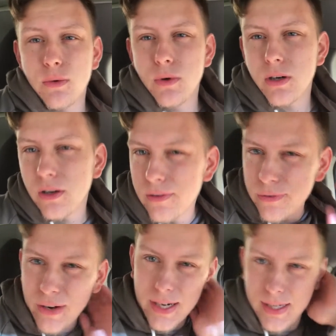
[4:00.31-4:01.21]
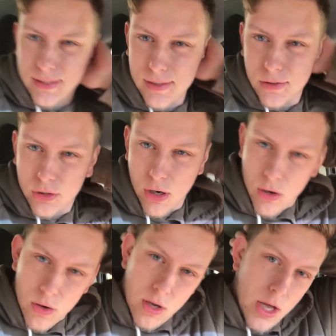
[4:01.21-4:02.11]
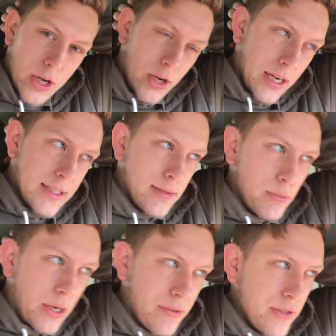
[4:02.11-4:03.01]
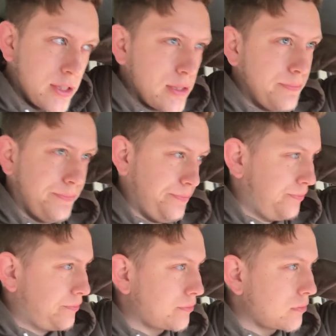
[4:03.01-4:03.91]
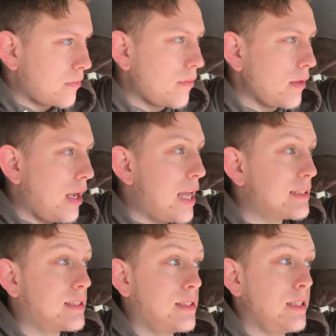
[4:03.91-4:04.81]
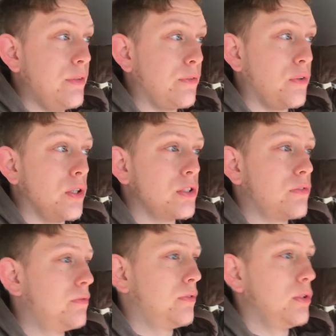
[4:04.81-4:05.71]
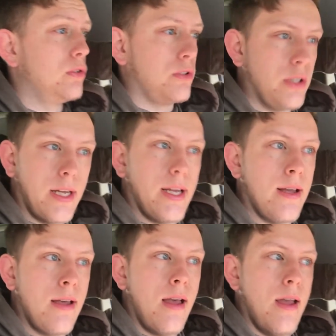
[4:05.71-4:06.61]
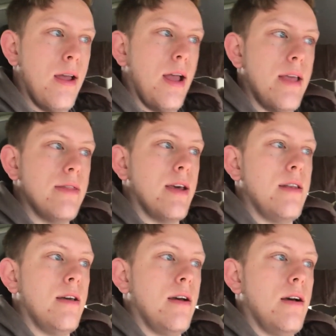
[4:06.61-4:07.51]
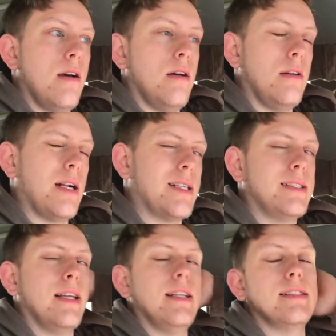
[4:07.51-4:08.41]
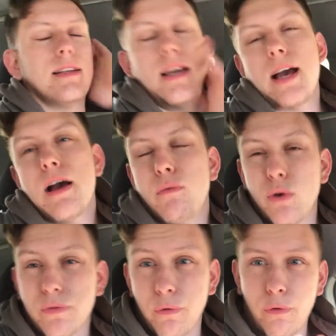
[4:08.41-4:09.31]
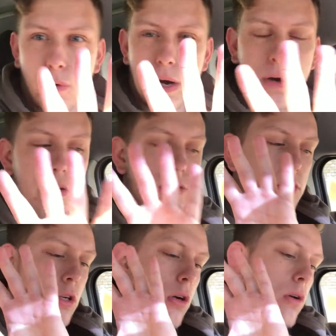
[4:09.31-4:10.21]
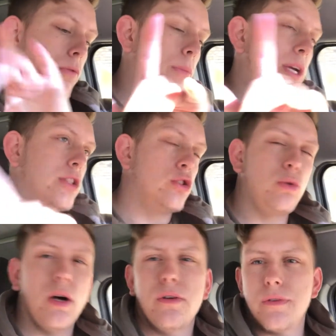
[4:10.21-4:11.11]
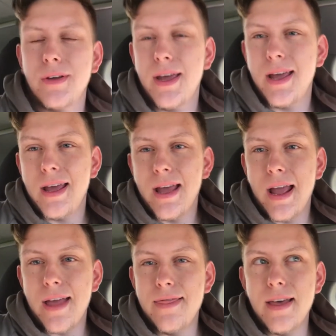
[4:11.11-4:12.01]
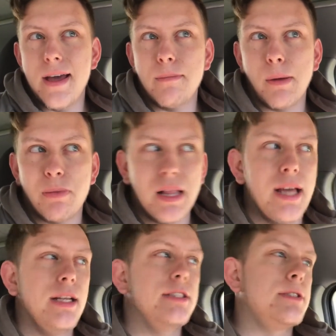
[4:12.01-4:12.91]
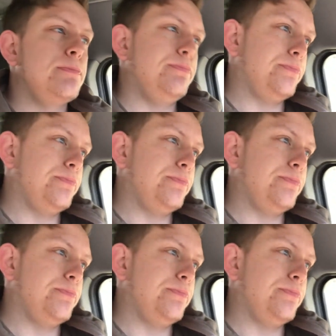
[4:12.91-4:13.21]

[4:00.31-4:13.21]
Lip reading: at work on Fridays. So gonna get some breakfast as the first food today. And then, like I said yesterday, I have work for 4 hours. So from 8 to 12. And then my plan is,